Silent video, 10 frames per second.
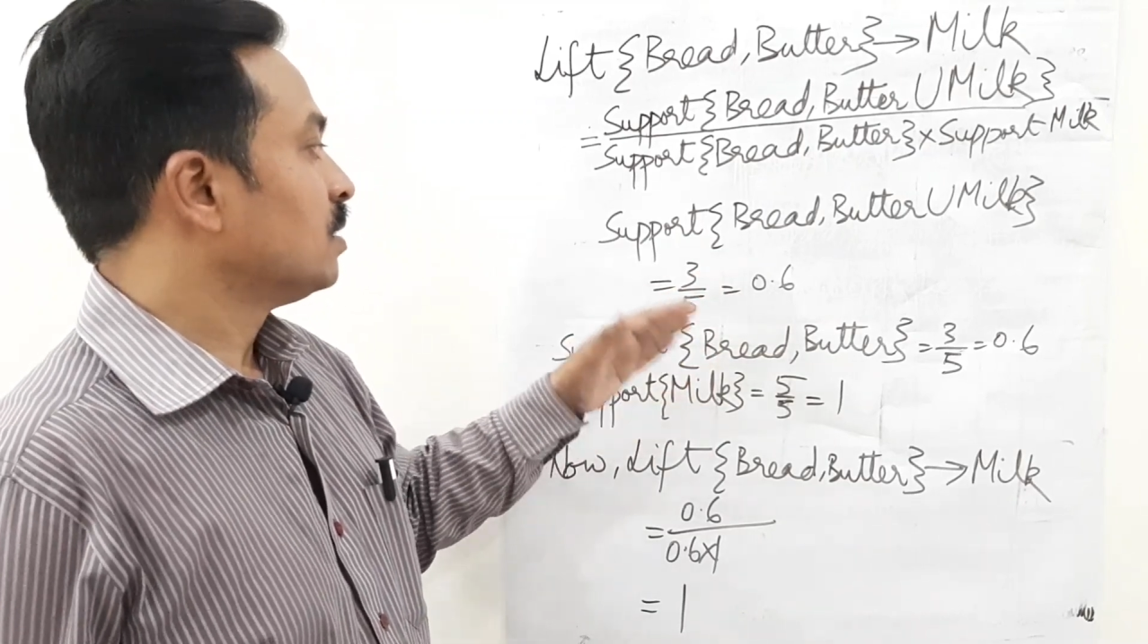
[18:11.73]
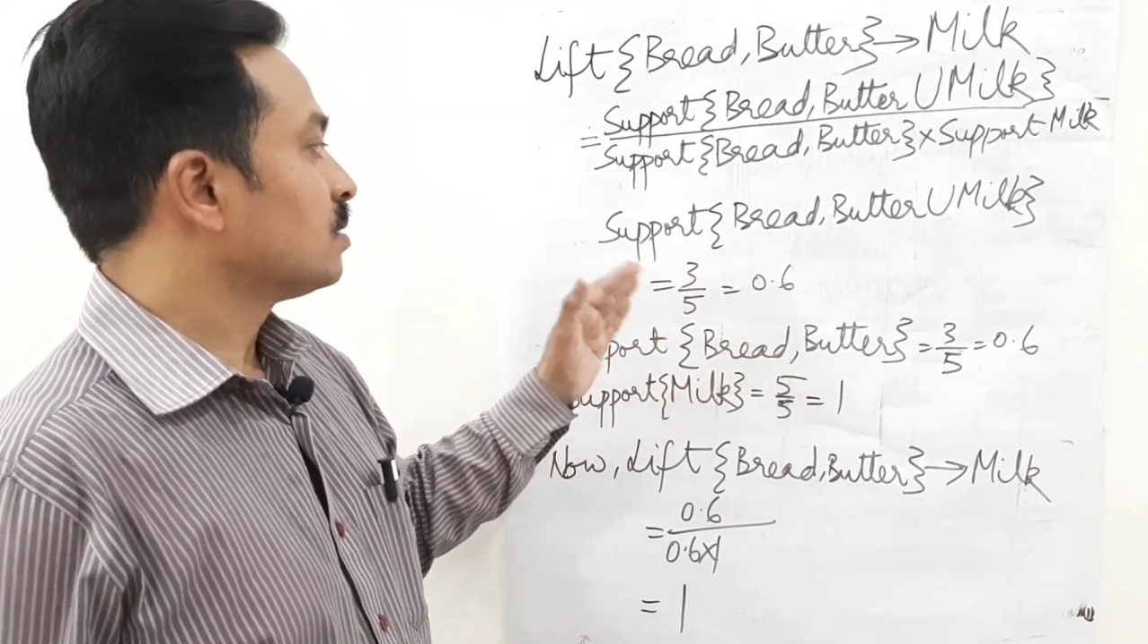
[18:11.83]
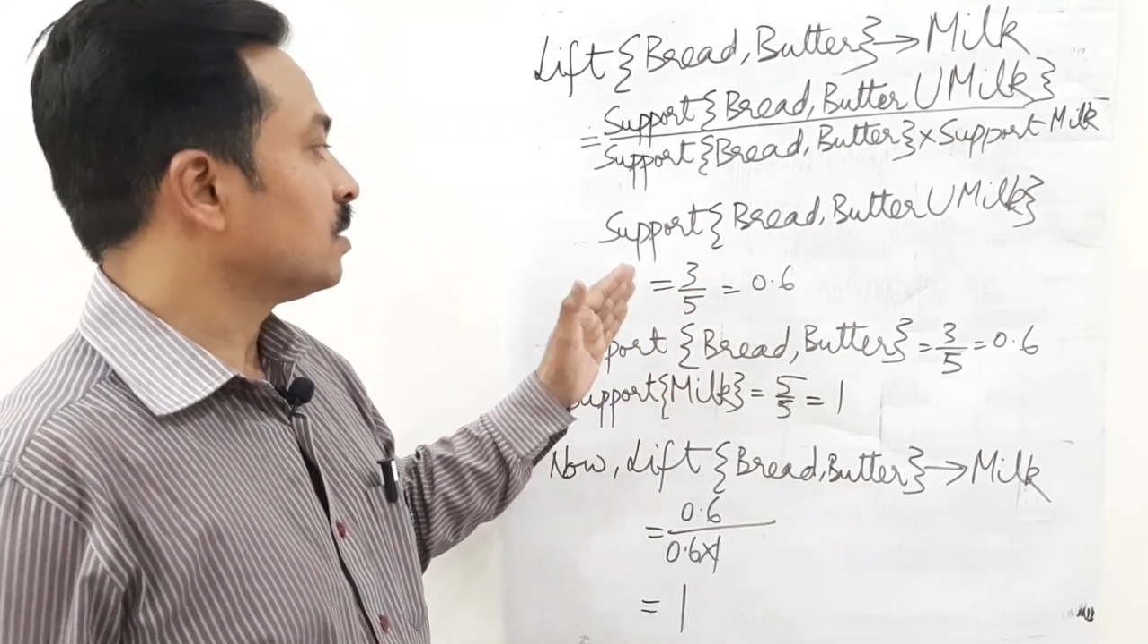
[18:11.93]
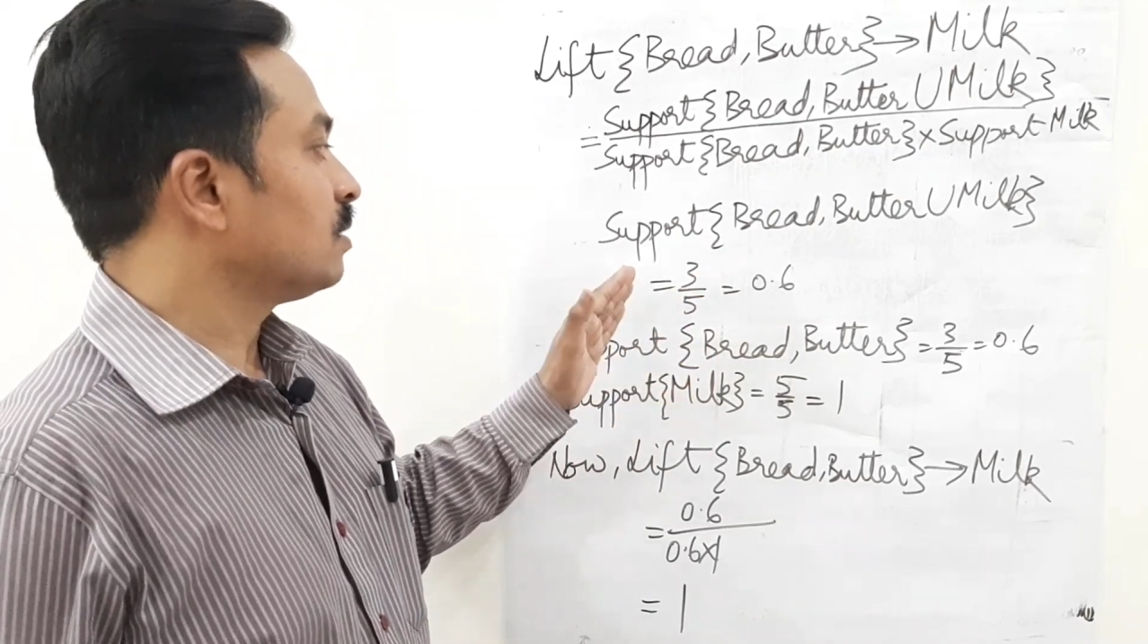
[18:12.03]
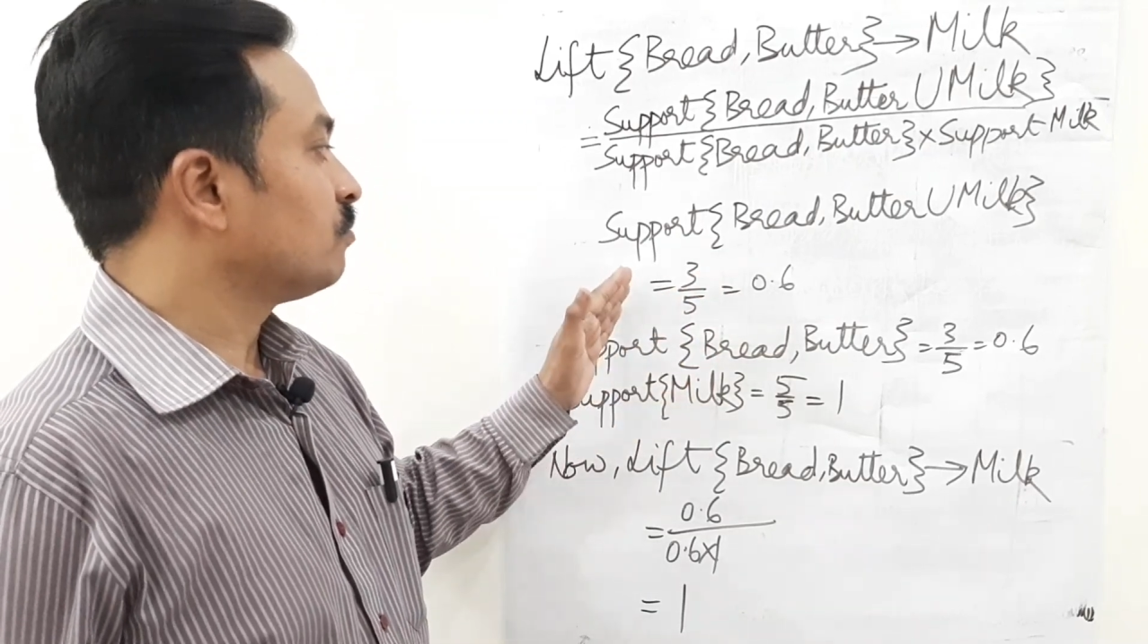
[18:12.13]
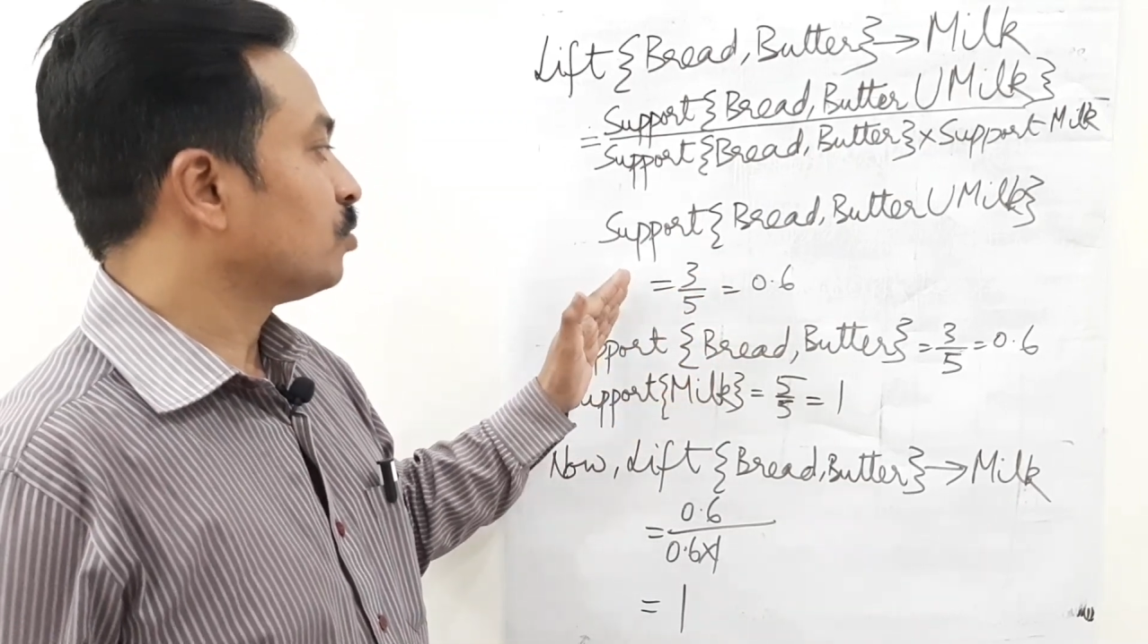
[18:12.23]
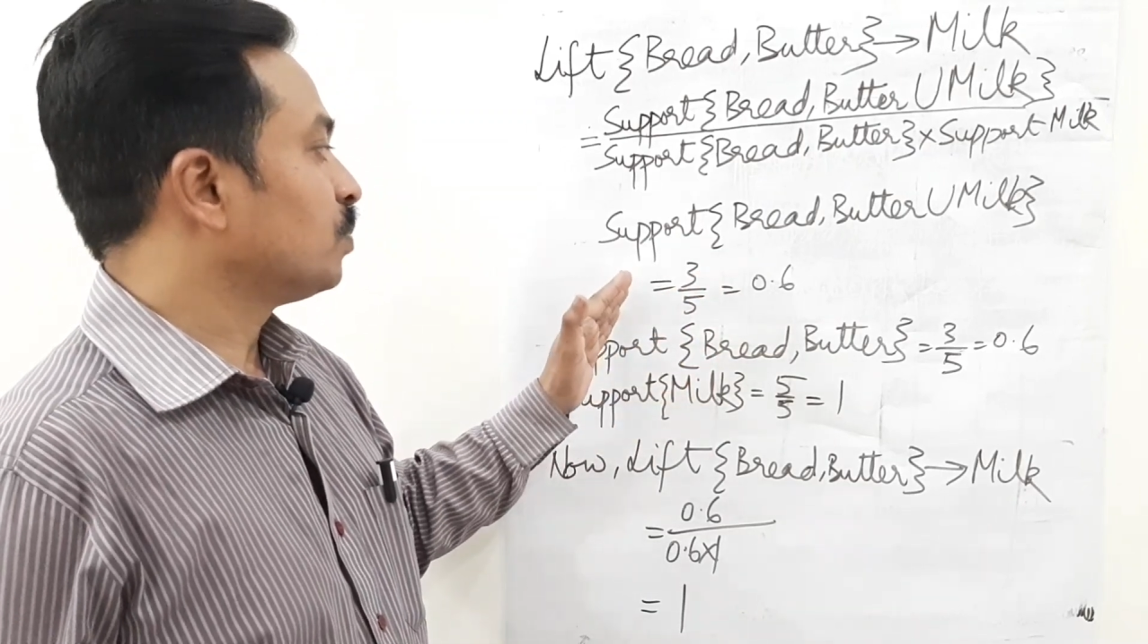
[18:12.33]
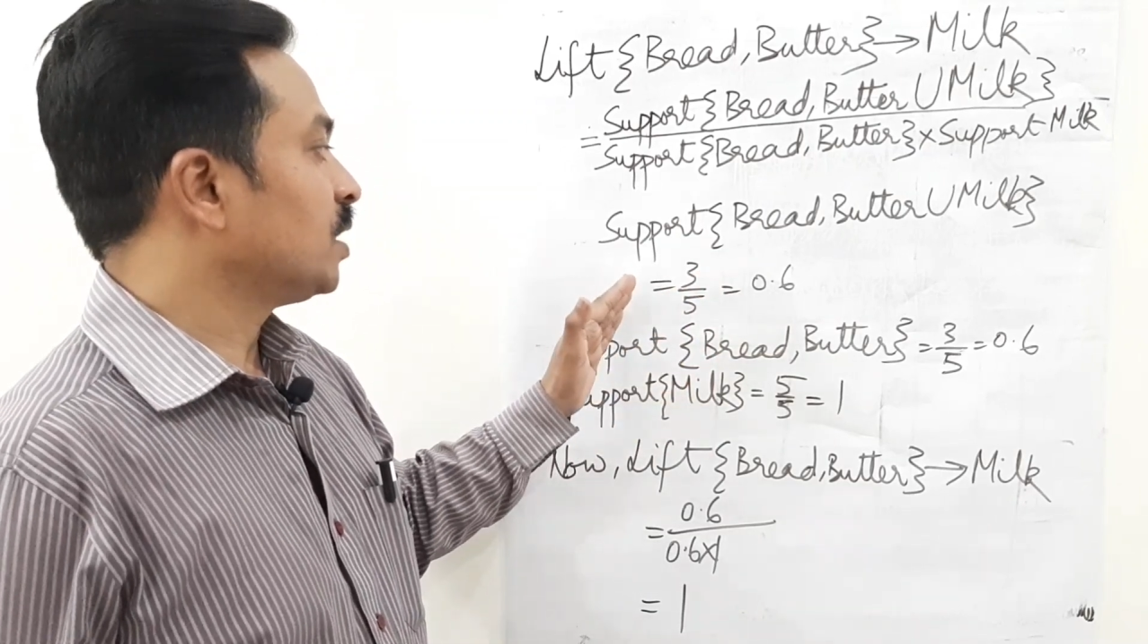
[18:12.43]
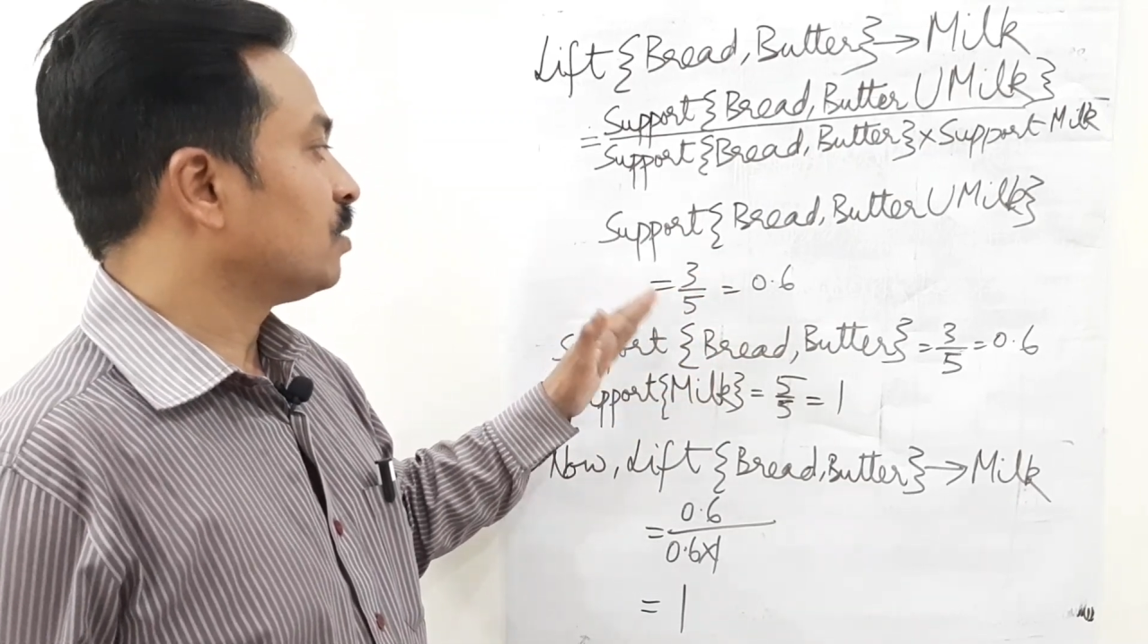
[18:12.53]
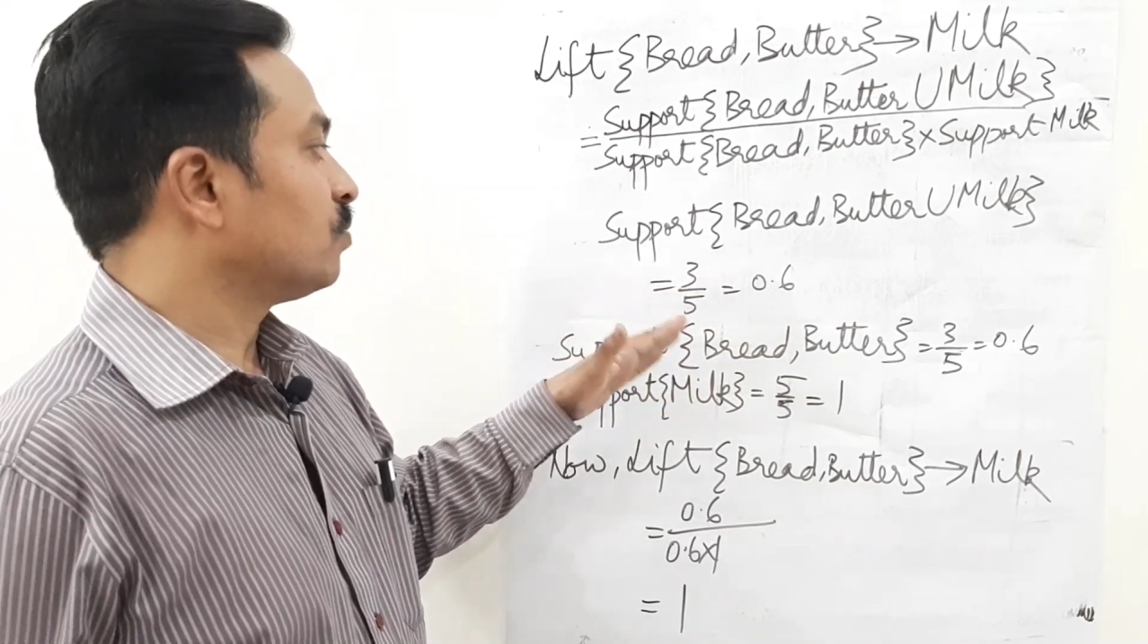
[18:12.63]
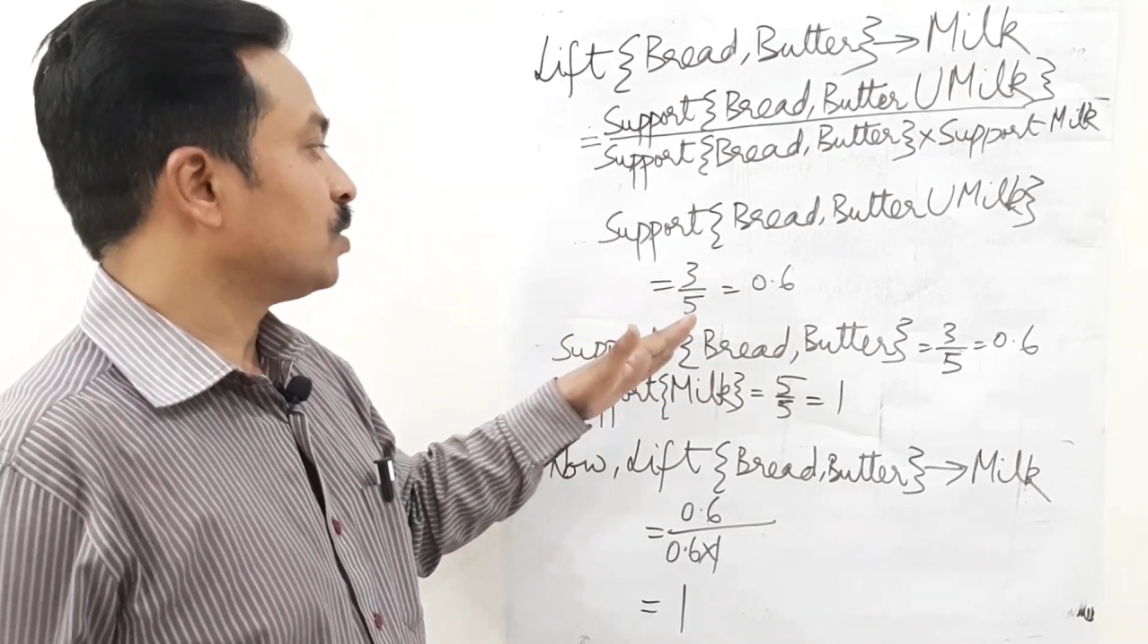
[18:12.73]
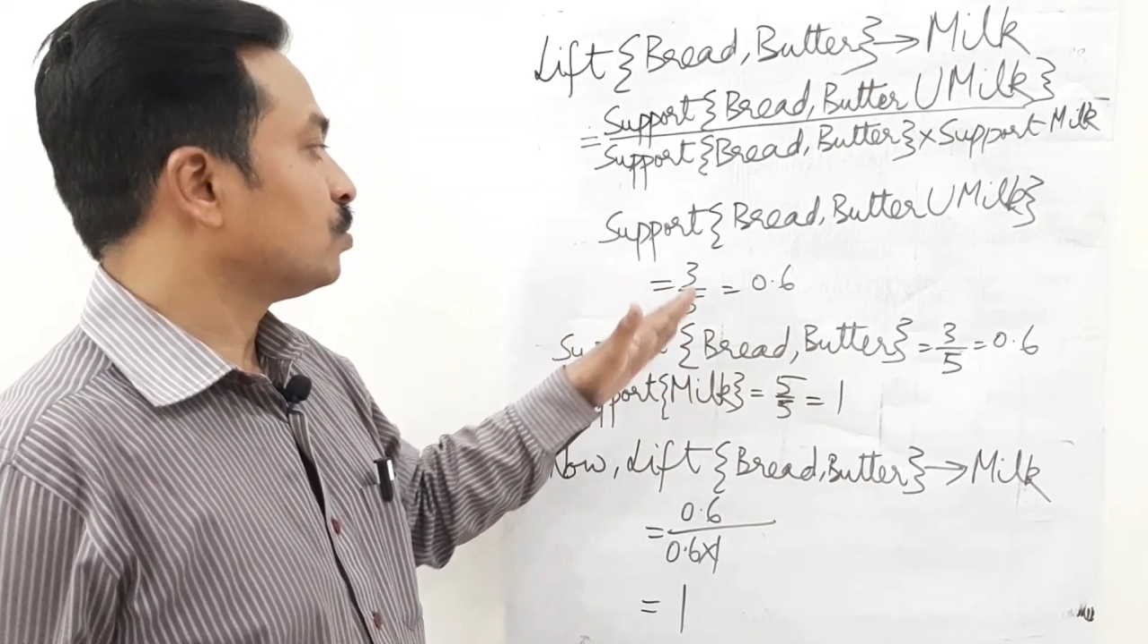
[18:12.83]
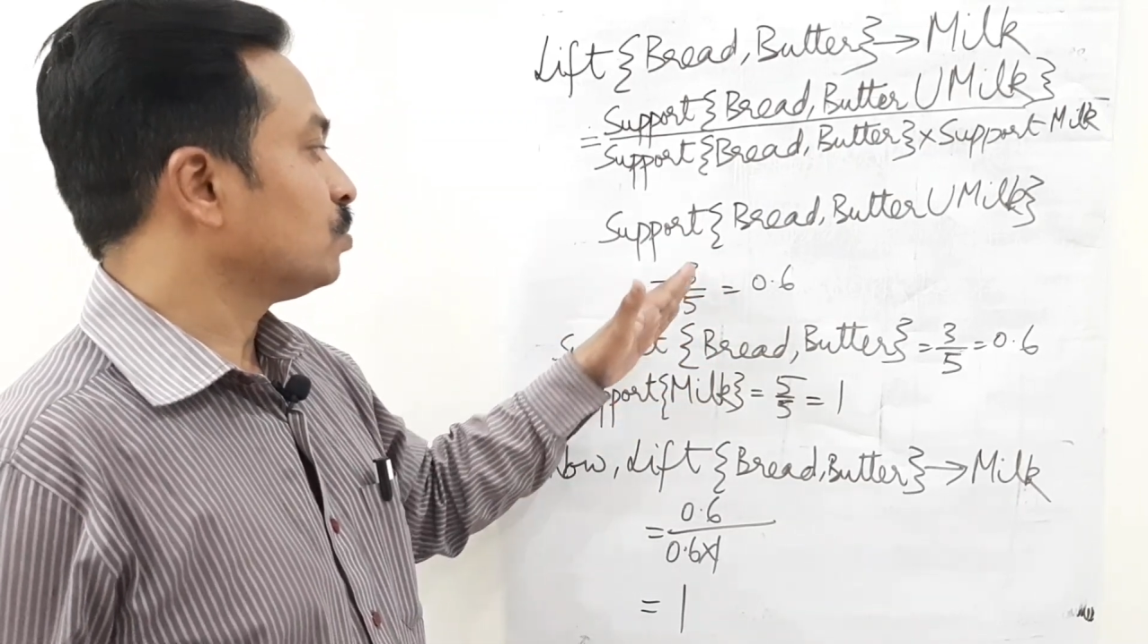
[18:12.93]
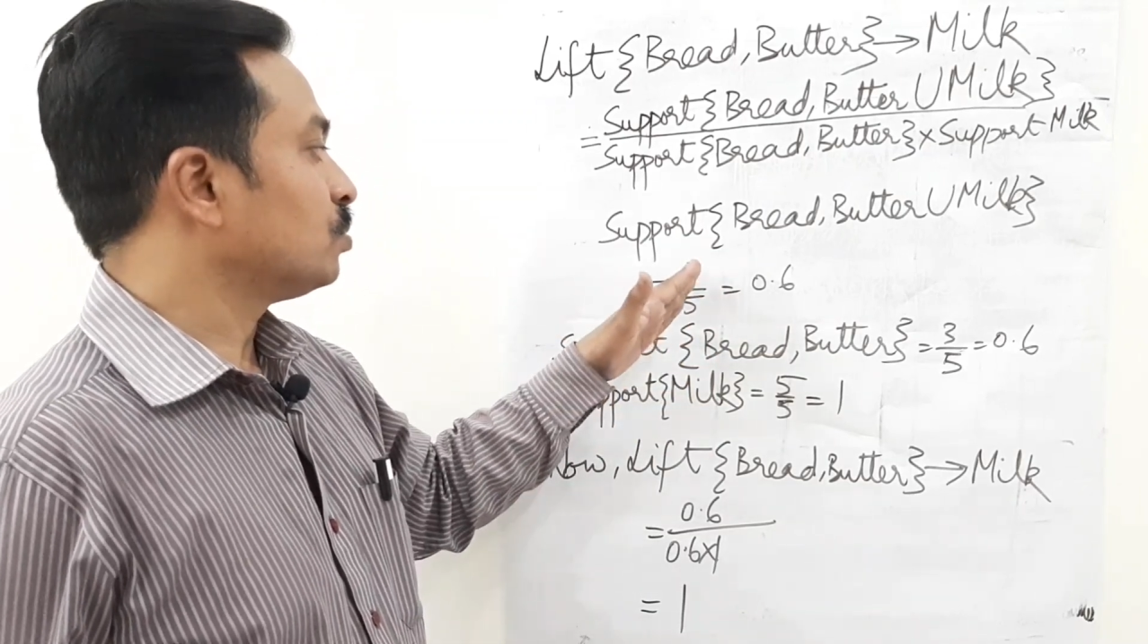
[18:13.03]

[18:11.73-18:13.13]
So it would be equal to